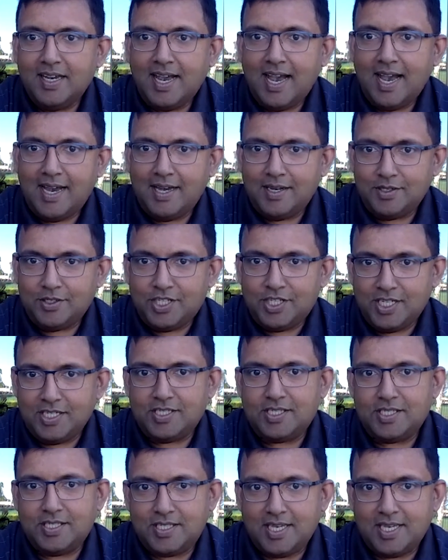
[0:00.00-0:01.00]
and
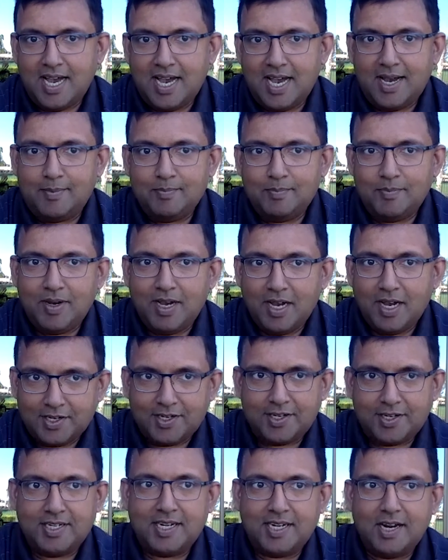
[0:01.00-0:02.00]
she's
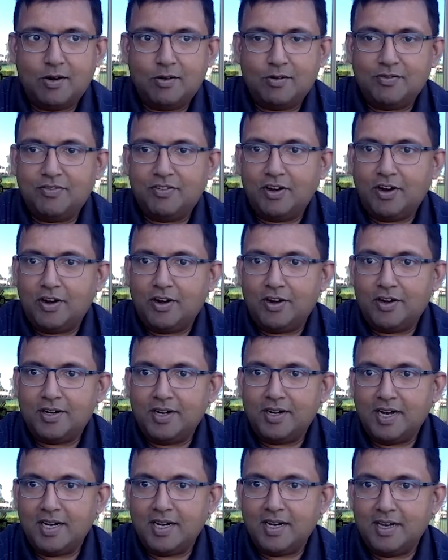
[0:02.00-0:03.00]
hunkering down for
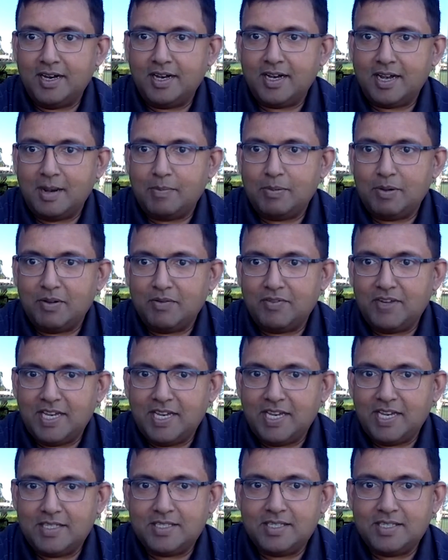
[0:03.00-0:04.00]
a couple of
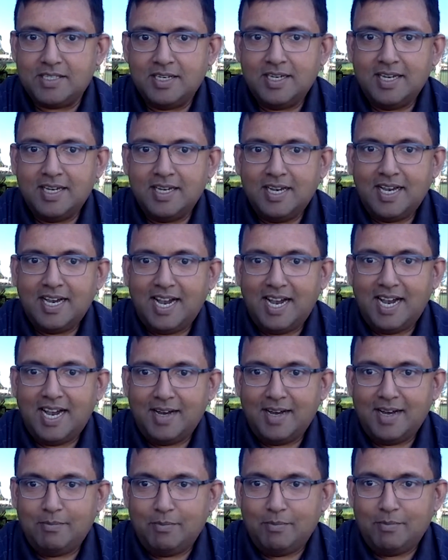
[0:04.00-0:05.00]
days,
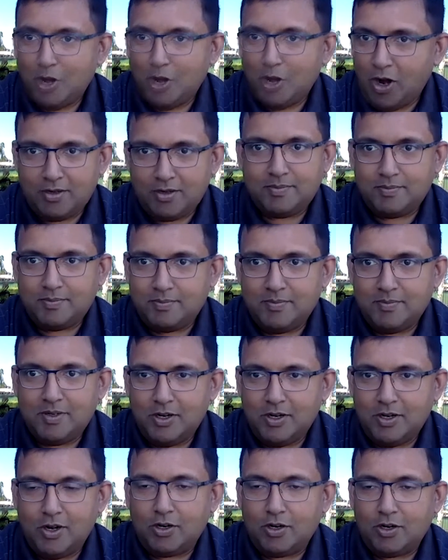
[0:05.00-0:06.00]
not
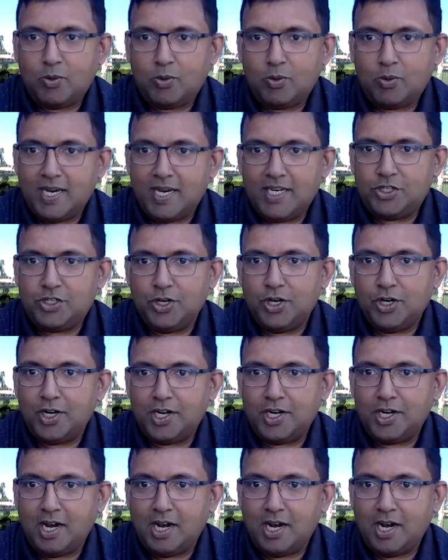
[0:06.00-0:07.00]
quite
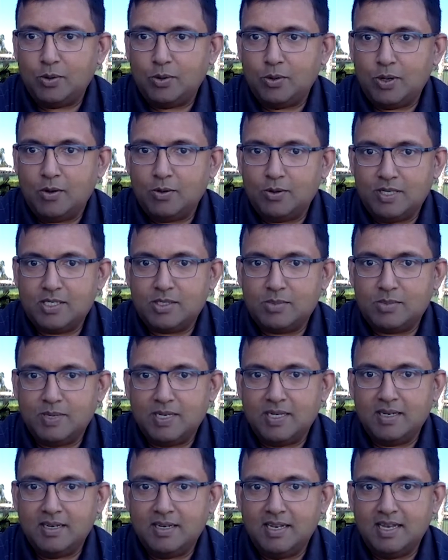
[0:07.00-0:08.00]
sure how this
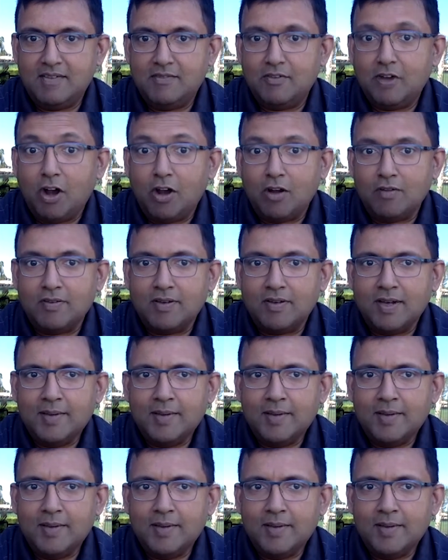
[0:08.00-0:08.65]
will evolve.